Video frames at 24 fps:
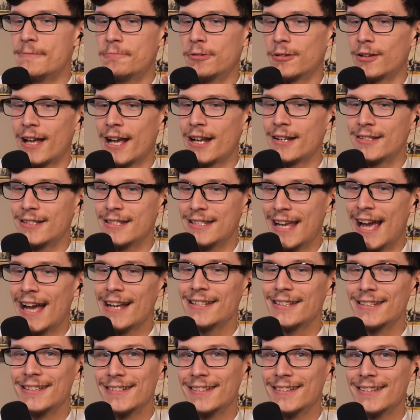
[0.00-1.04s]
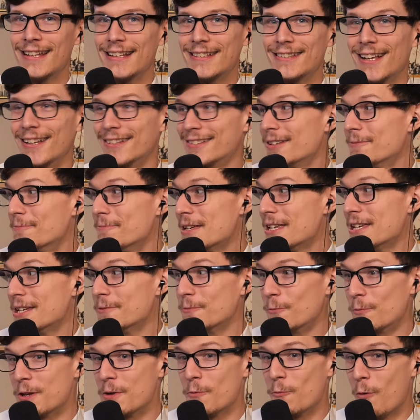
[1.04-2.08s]
plant yet, that doesn't
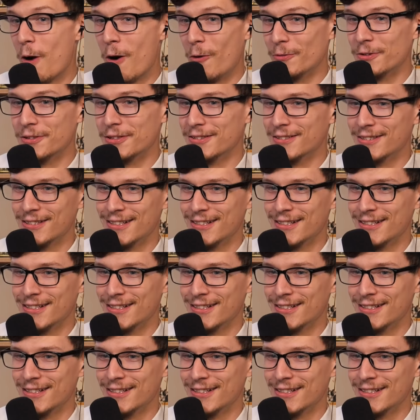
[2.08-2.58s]
mean we won't.